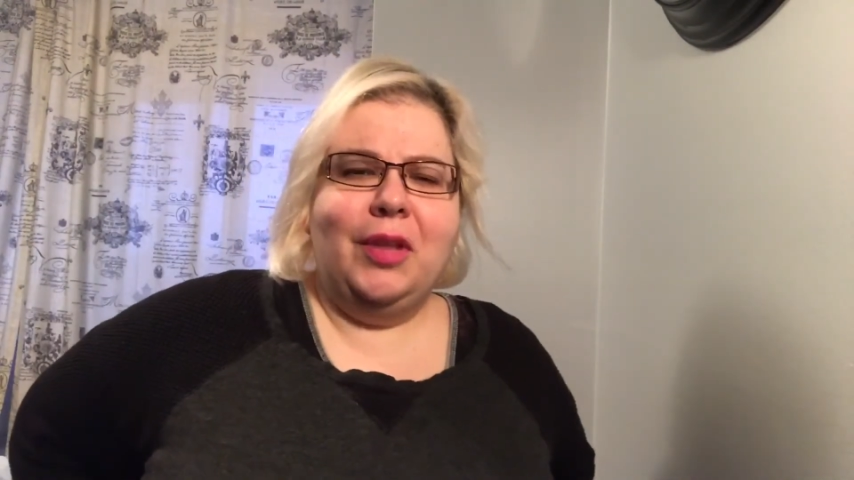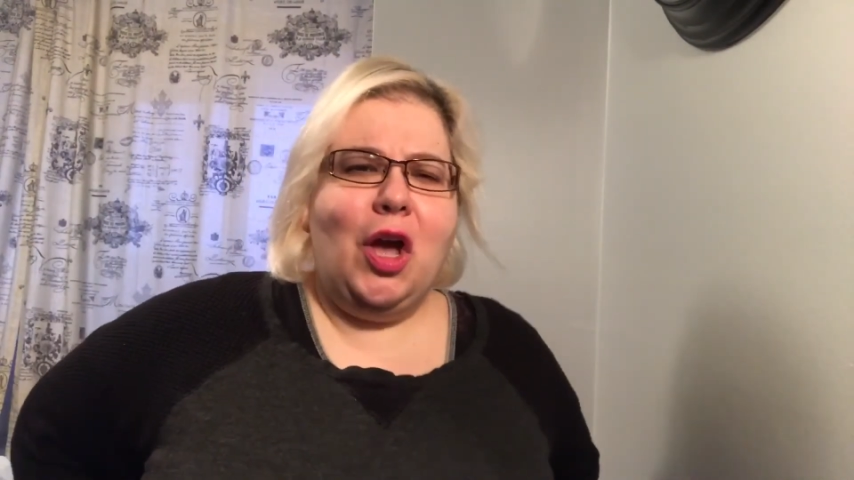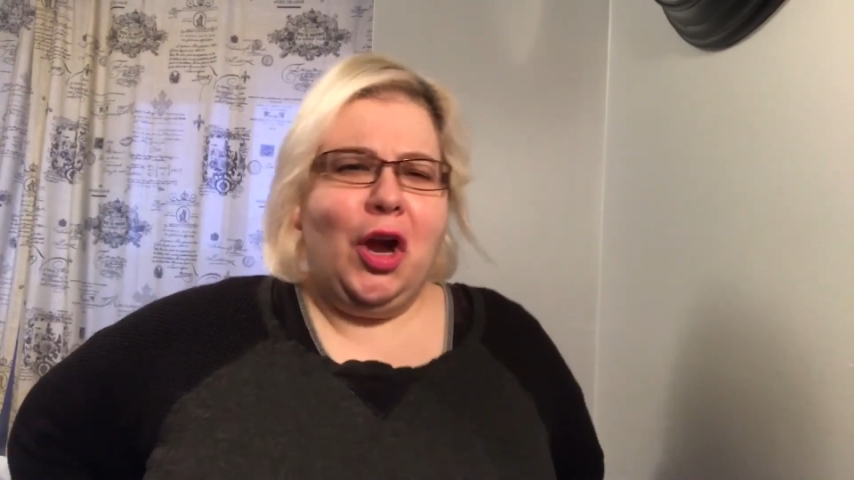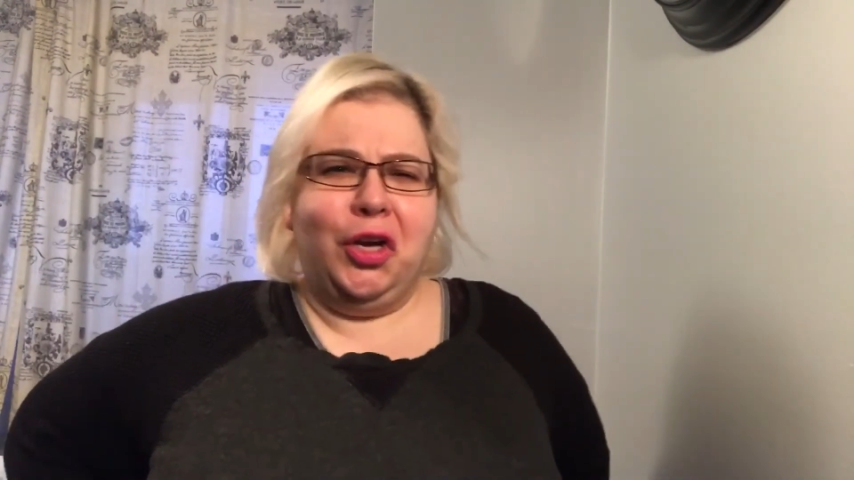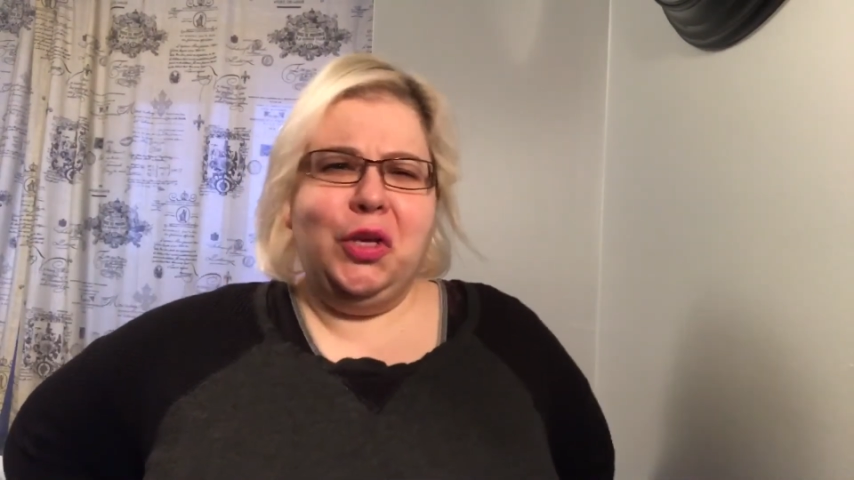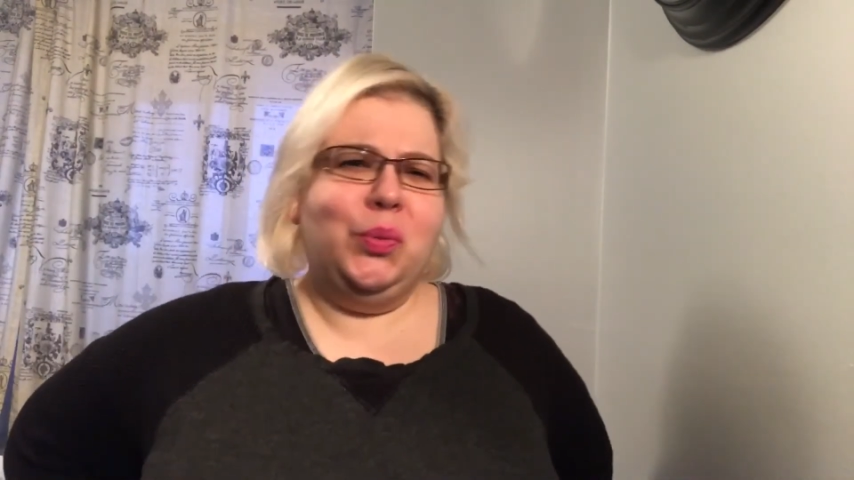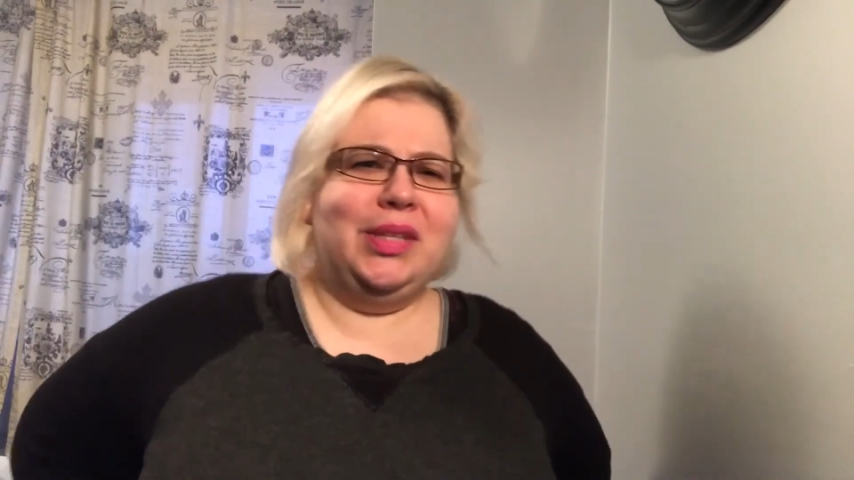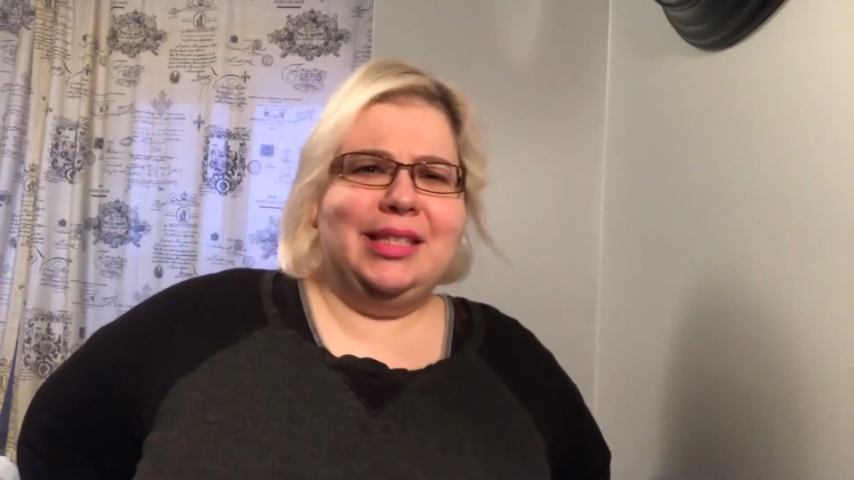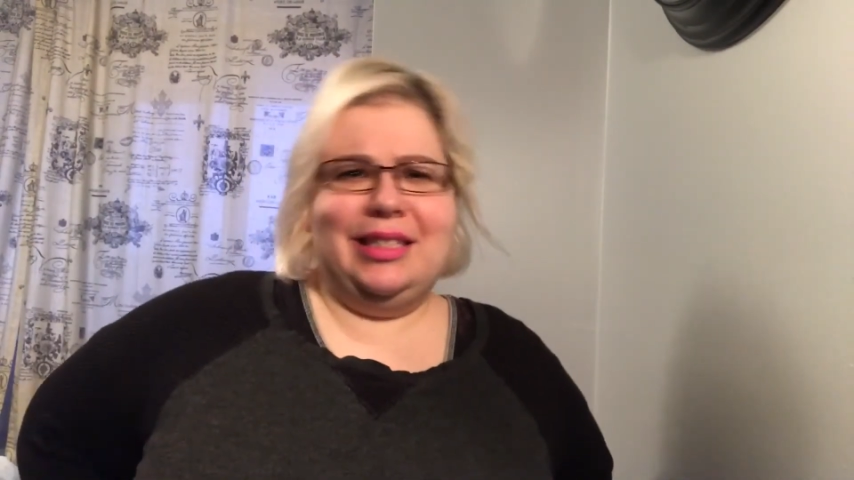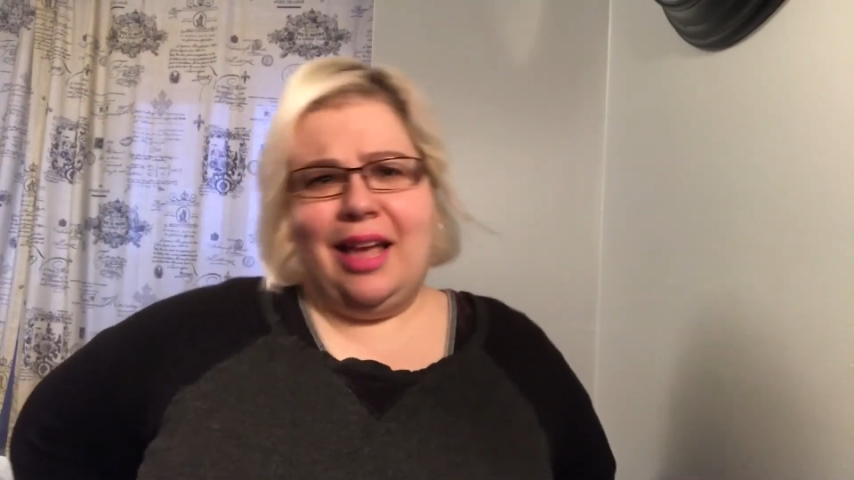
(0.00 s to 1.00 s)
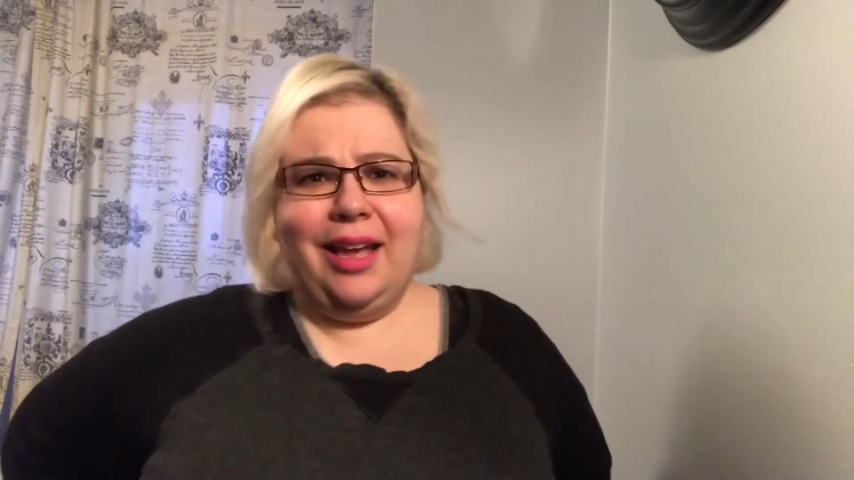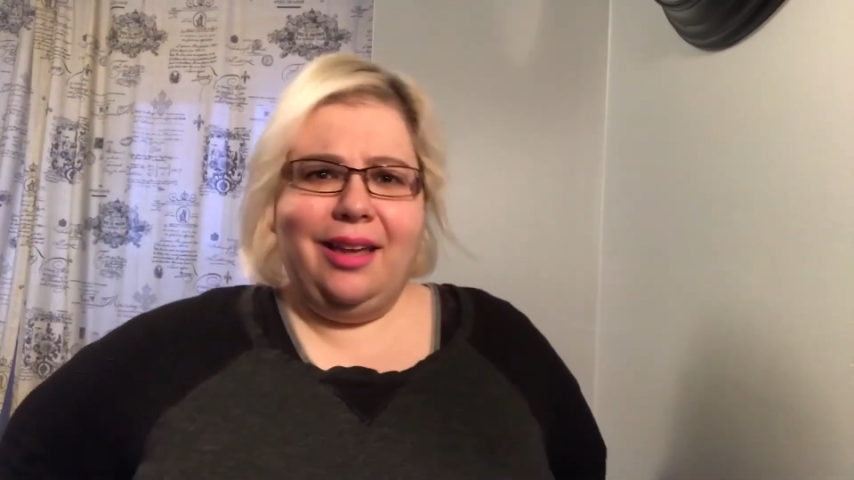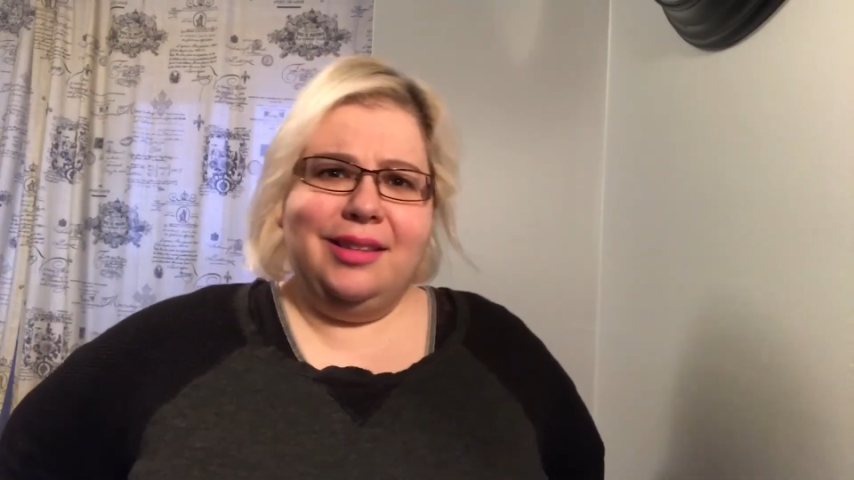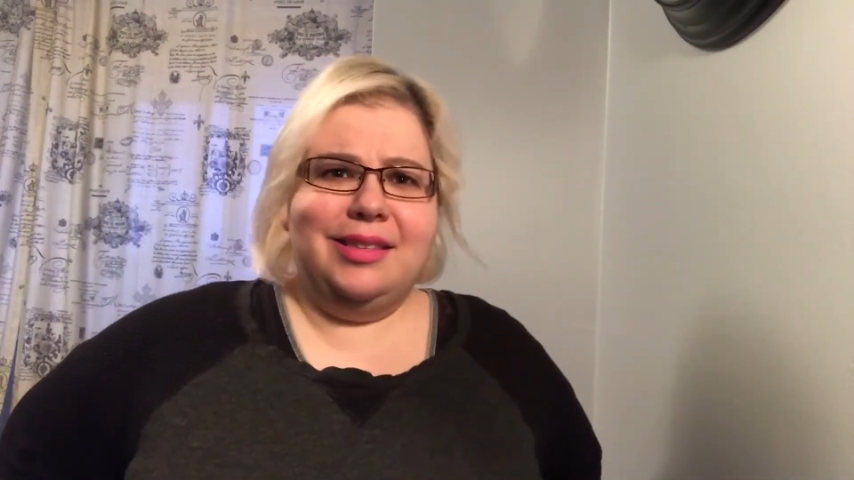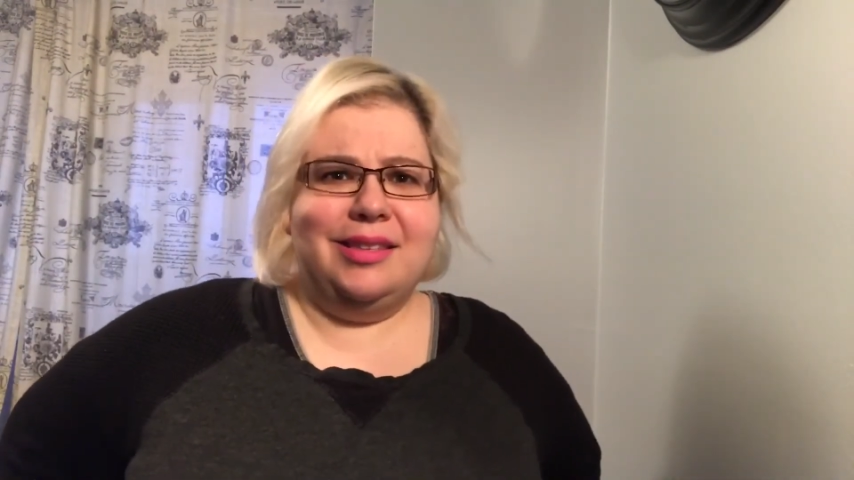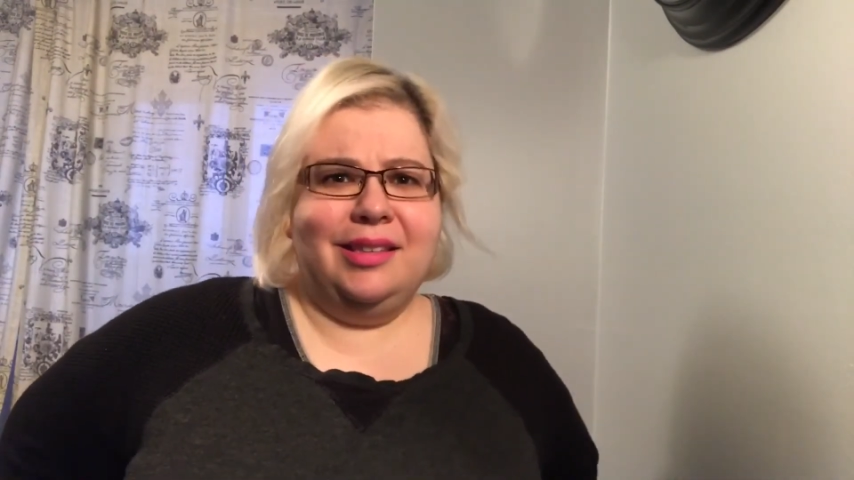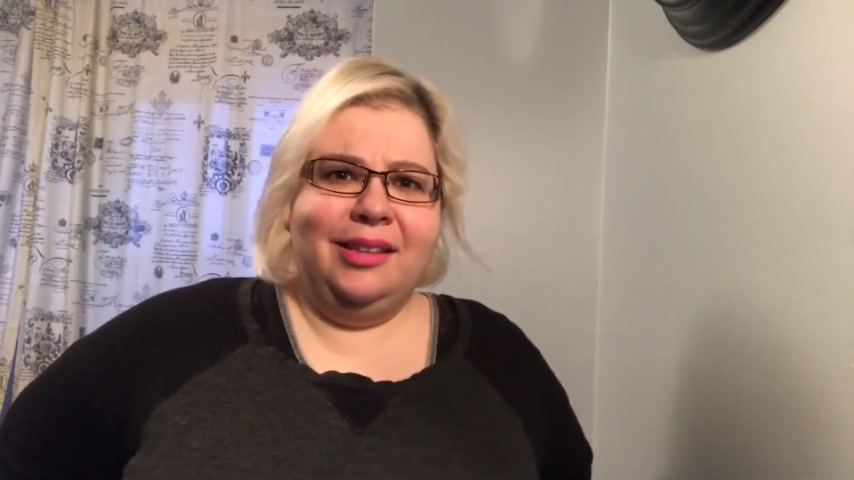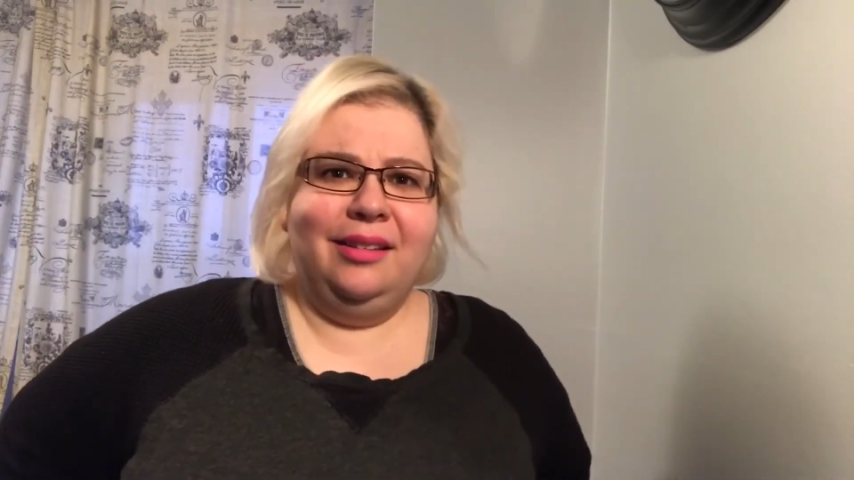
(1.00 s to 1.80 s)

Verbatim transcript: Argue with science.